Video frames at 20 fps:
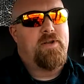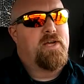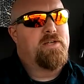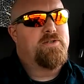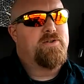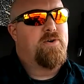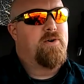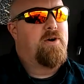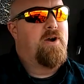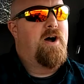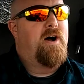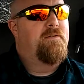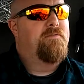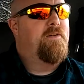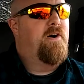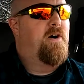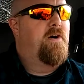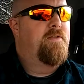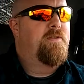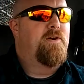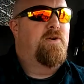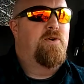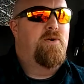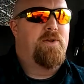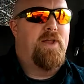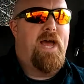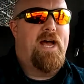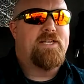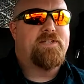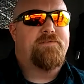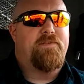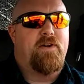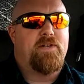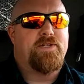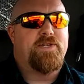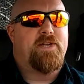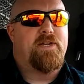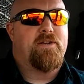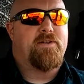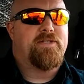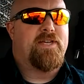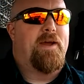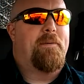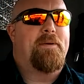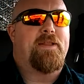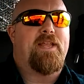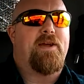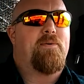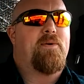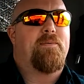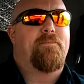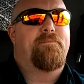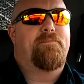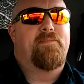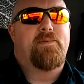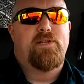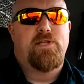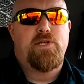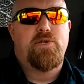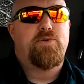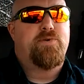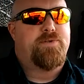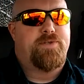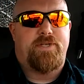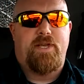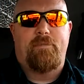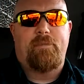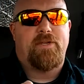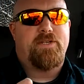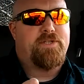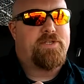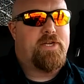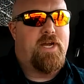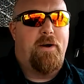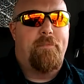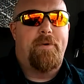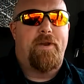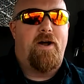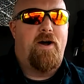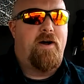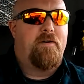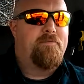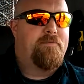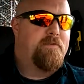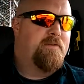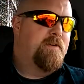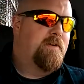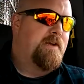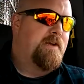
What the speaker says: I tore off all the old asphalt shingles. I mean, they were loose. I mean, just coming off.